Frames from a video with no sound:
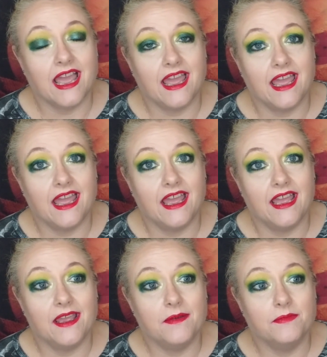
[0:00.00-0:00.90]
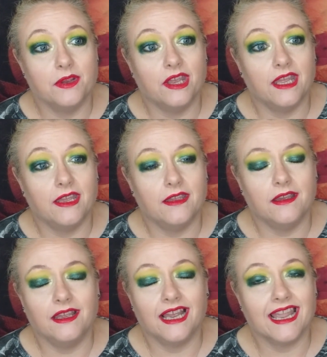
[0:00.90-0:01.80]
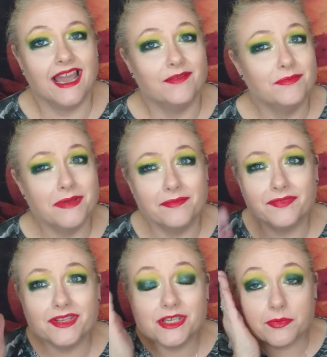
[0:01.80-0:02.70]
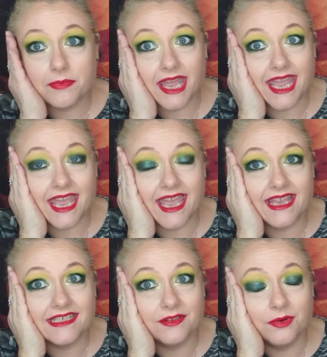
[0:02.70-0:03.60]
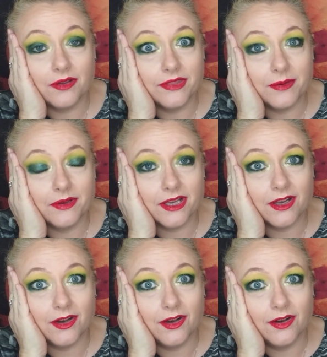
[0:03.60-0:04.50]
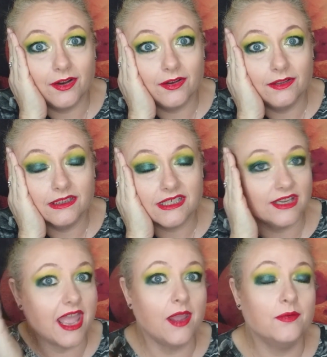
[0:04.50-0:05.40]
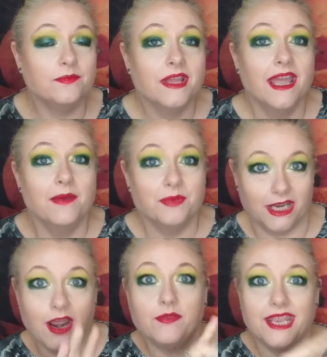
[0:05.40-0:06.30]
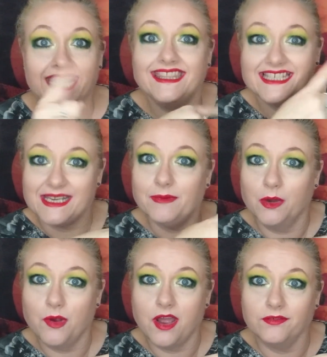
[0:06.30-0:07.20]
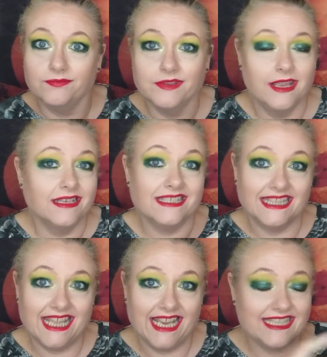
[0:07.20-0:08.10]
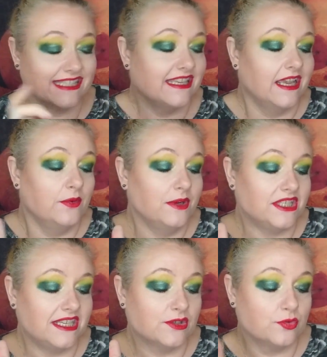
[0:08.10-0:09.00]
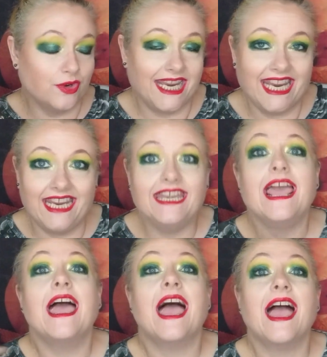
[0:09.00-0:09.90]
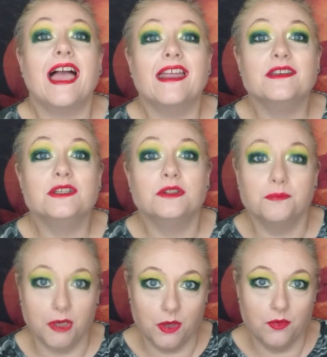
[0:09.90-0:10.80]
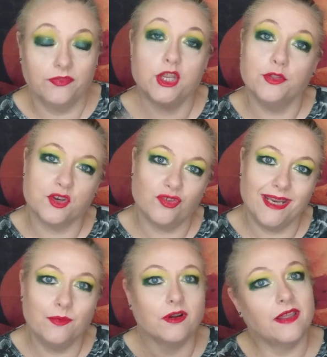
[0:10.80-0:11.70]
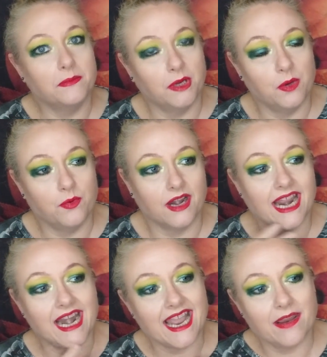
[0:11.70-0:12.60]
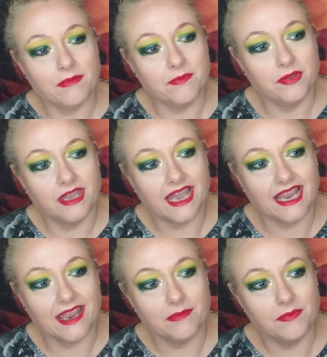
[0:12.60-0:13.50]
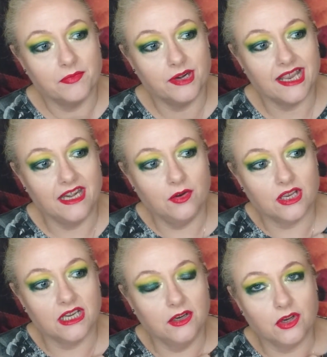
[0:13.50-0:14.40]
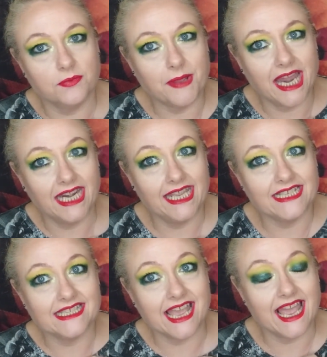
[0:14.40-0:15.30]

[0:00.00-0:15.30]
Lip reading: I can't remember off the top of my head what they were called. No, but you know the similar one to this, which is green and the blue one, the other green one and the blue one. And I can't remember what it look palette.